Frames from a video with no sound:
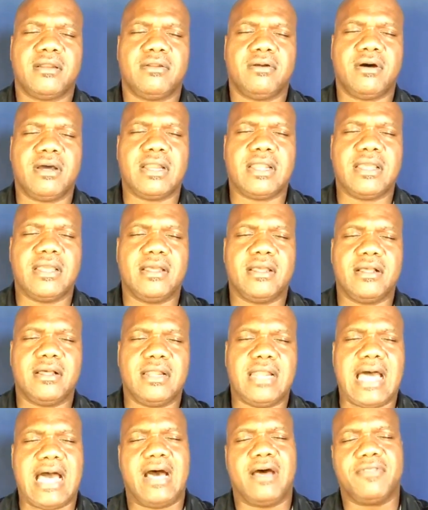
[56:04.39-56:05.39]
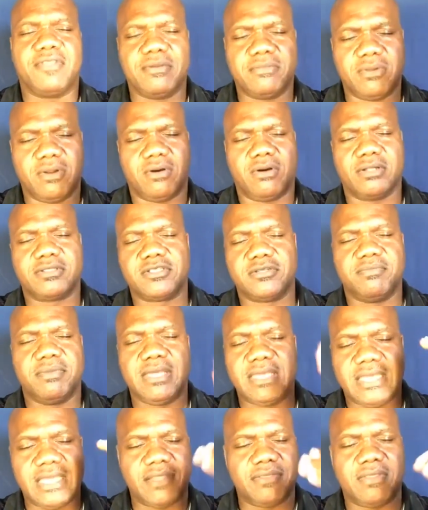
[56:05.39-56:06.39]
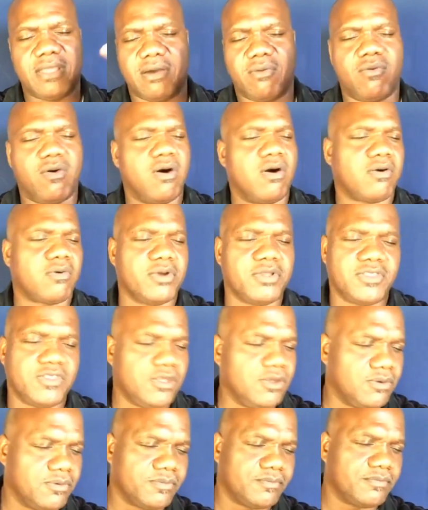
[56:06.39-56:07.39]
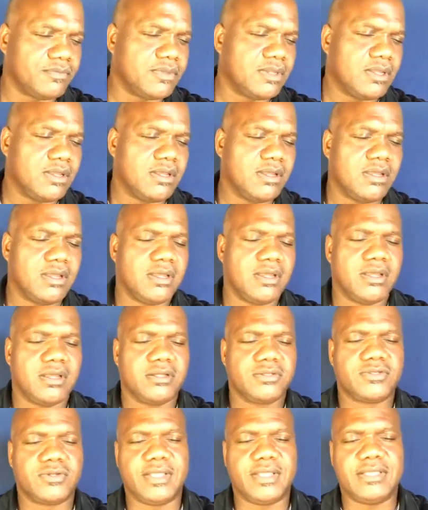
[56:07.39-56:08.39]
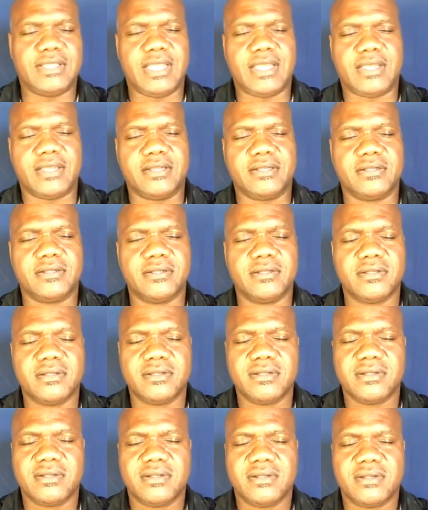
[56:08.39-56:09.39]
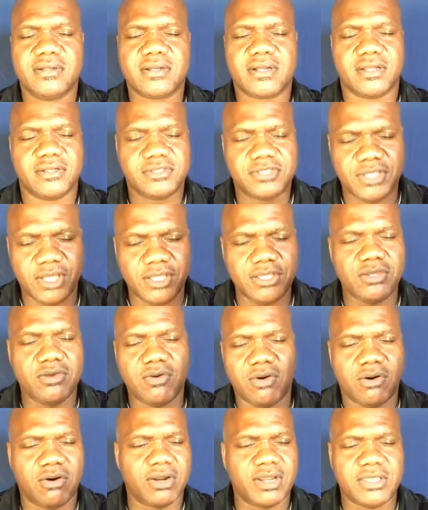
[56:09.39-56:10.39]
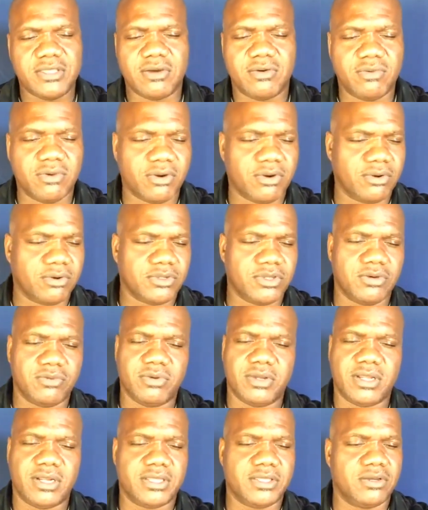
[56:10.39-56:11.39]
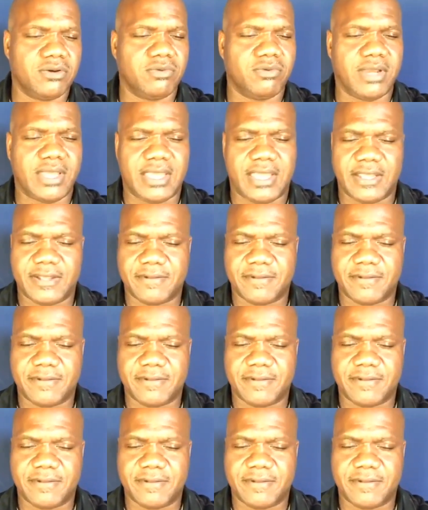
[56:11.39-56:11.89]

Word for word: Lord, allow them, Lord, to begin their walk with you so that they can continue on in your word, your will, and your way.